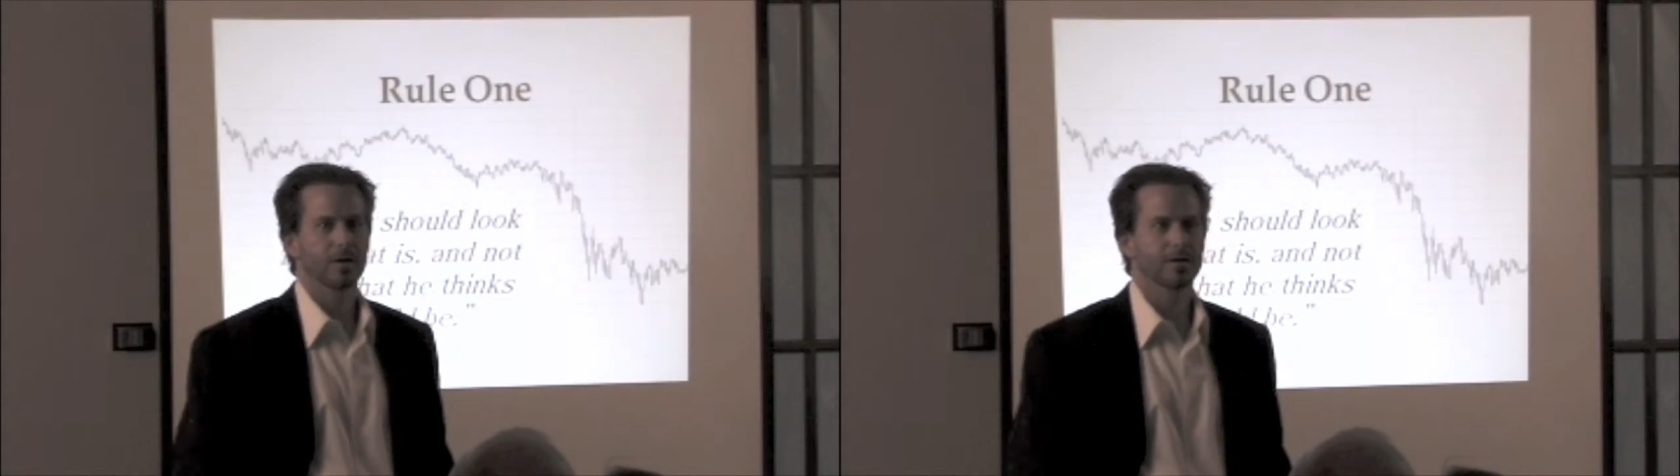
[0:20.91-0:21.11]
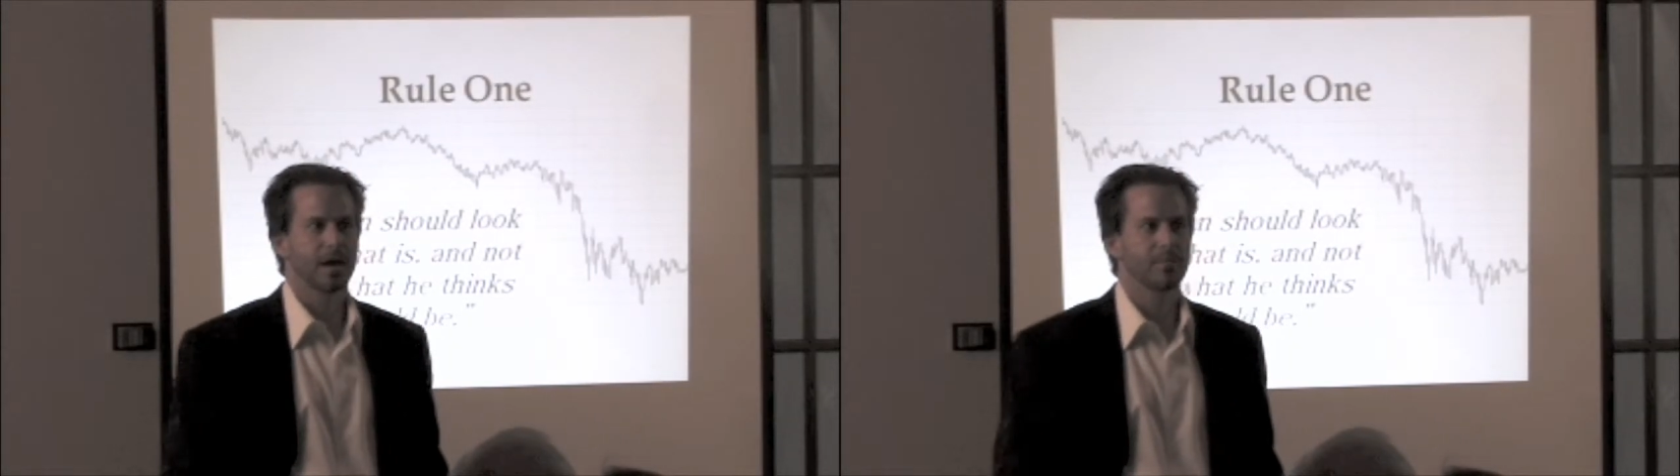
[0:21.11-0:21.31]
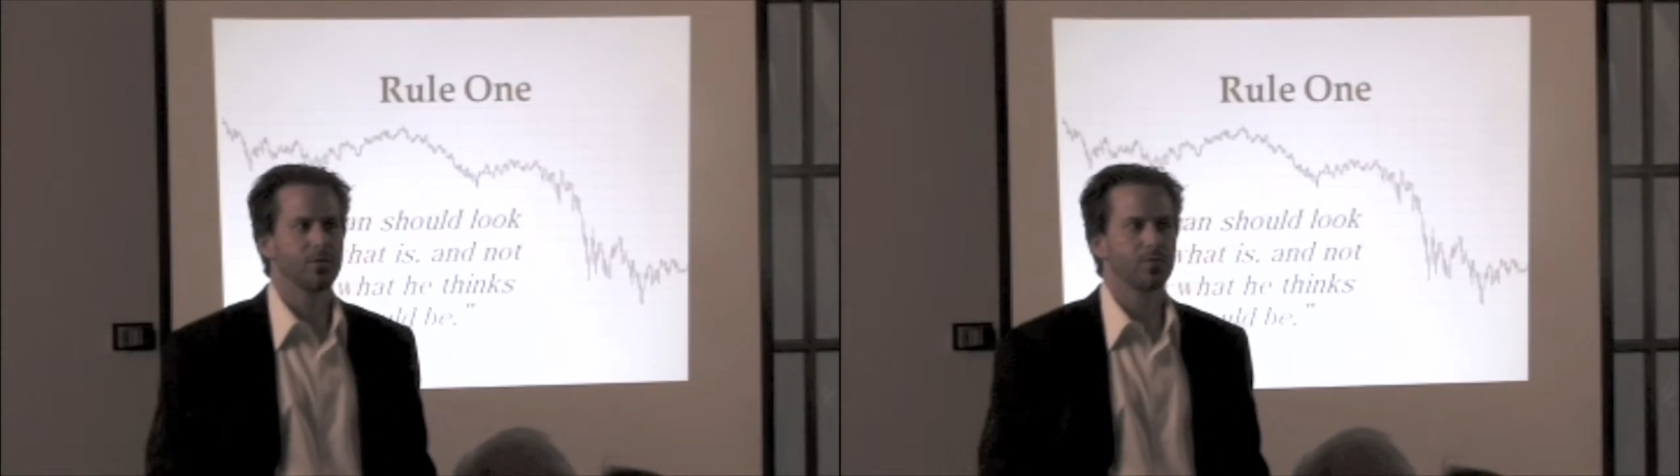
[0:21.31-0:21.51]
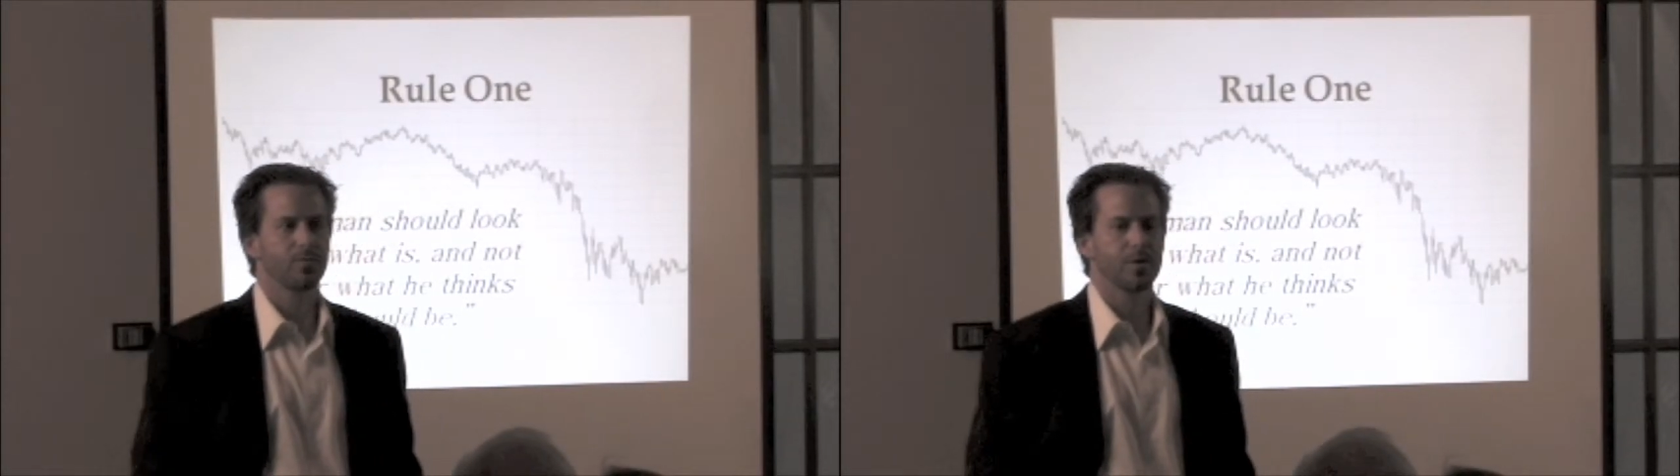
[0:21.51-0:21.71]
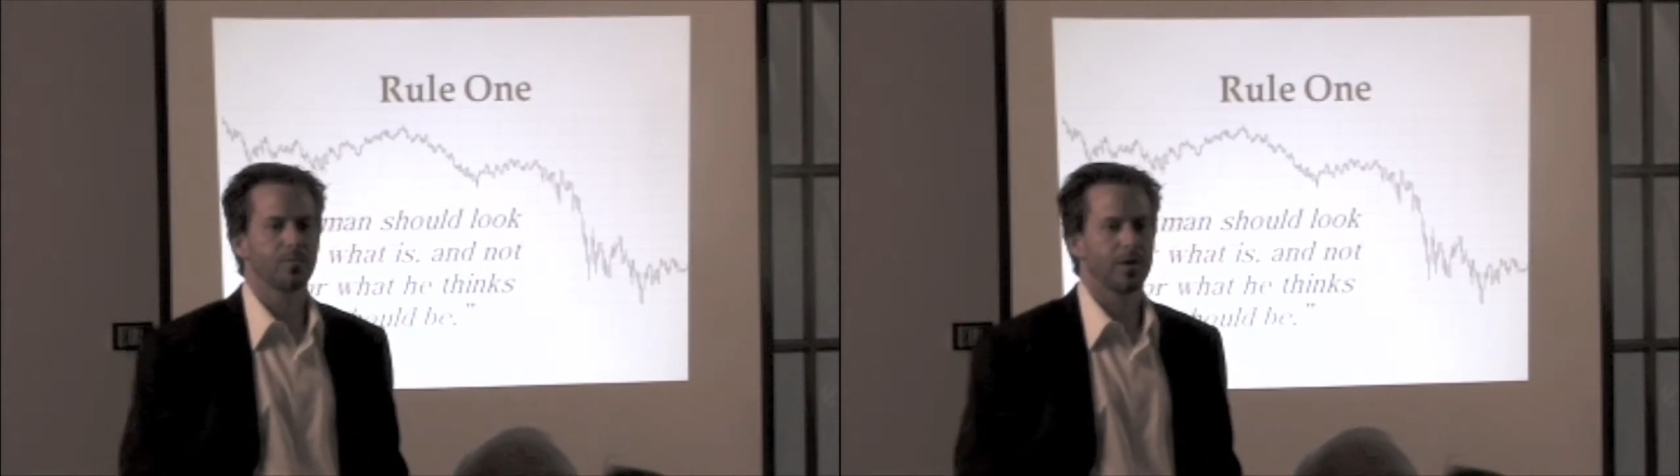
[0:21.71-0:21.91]
because I meet with
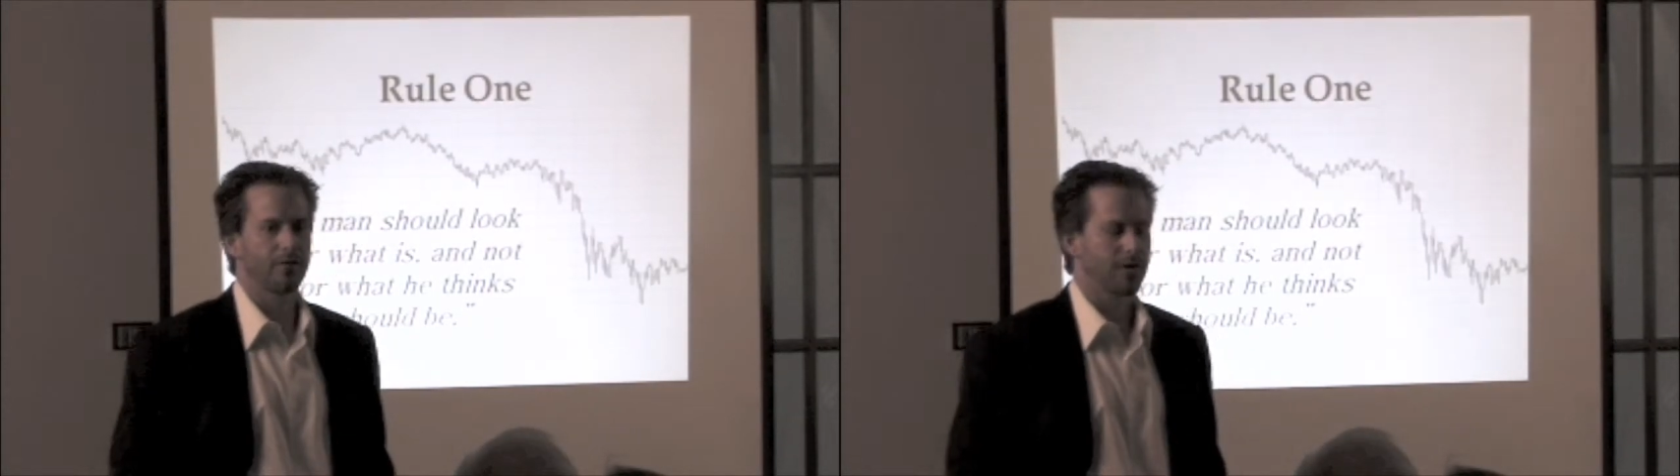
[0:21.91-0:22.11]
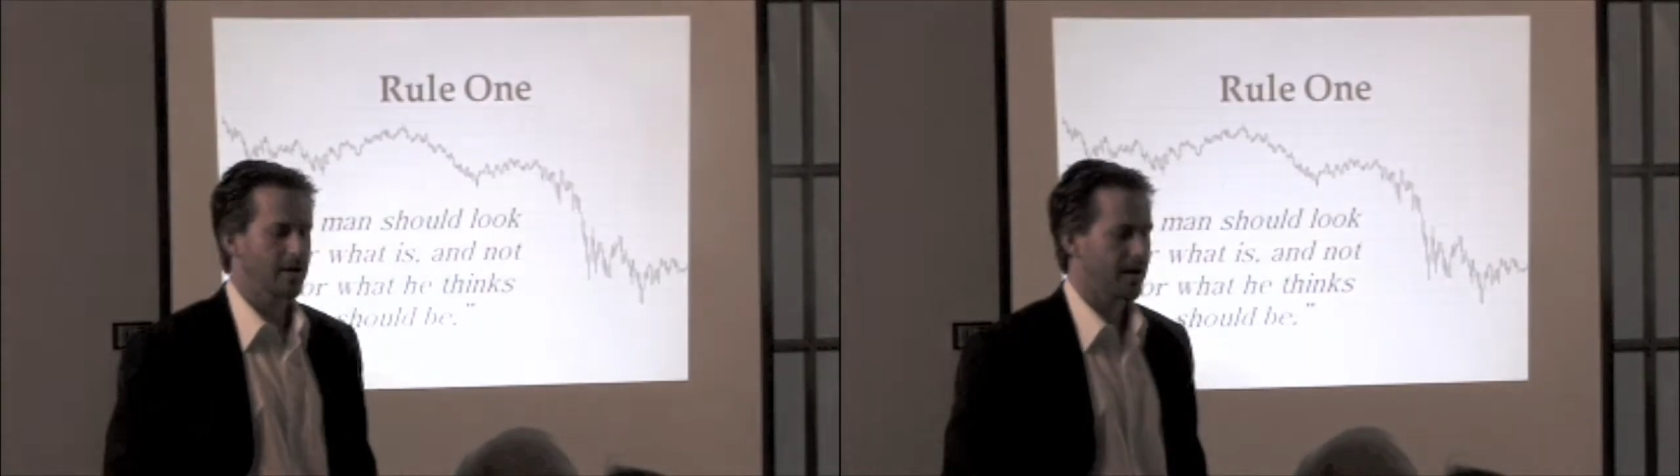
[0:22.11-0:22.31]
people every